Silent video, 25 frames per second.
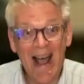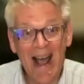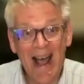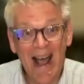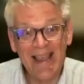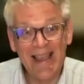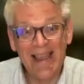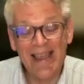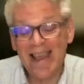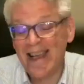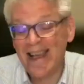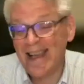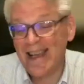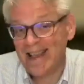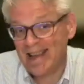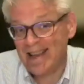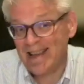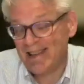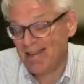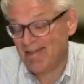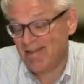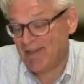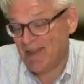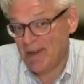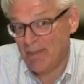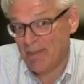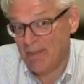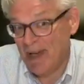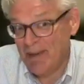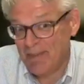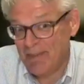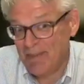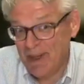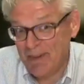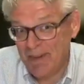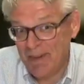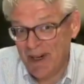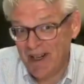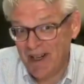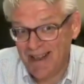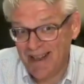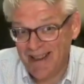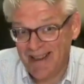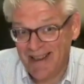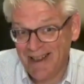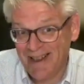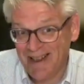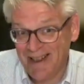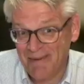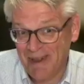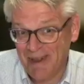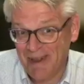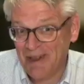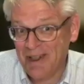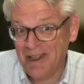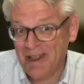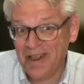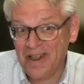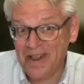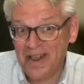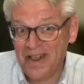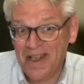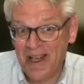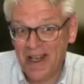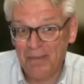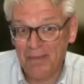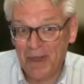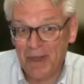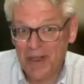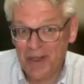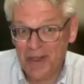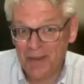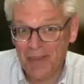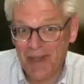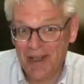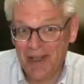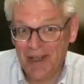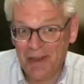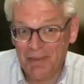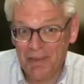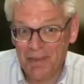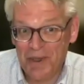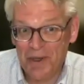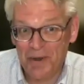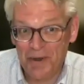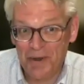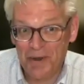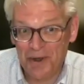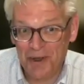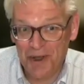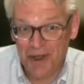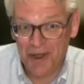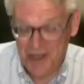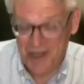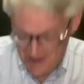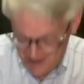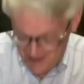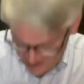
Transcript: think there might be a market there. I mean, I don't understand much about hipster shirts,